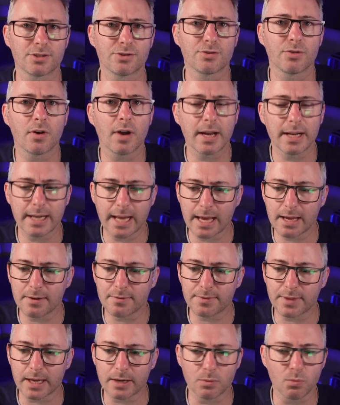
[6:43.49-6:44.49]
Try and
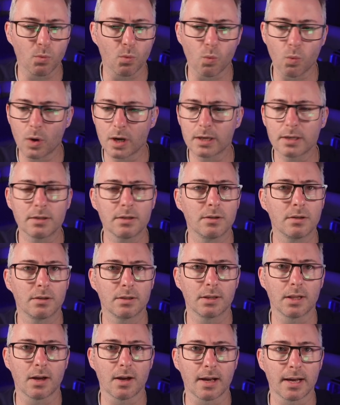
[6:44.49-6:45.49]
have that one
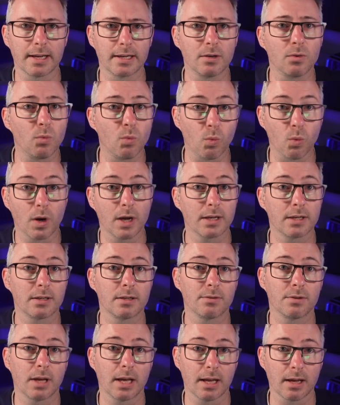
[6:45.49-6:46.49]
line,
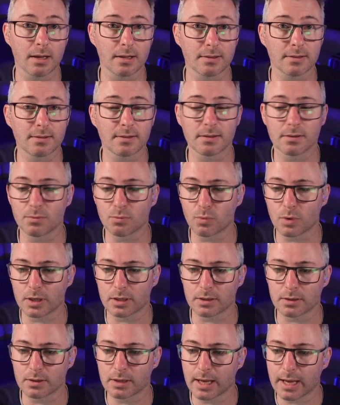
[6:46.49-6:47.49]
one answer,
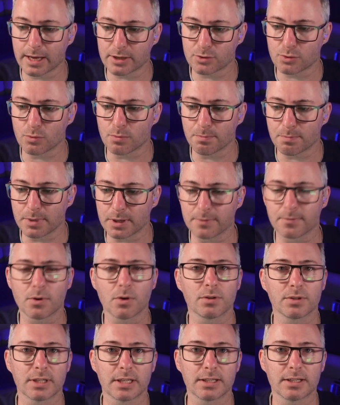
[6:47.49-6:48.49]
one actual bit of
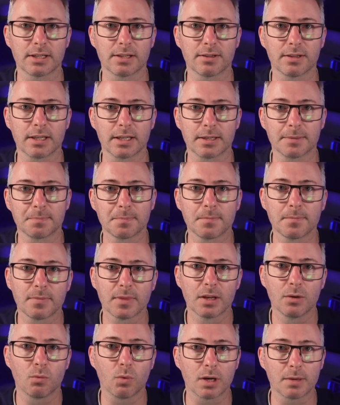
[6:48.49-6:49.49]
content in there,
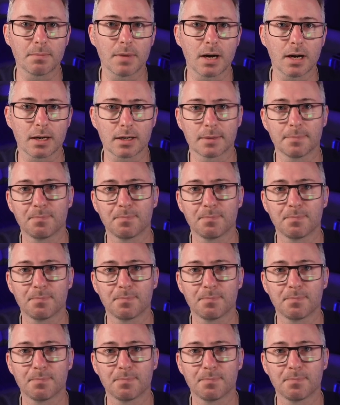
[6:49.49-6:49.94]
one mark.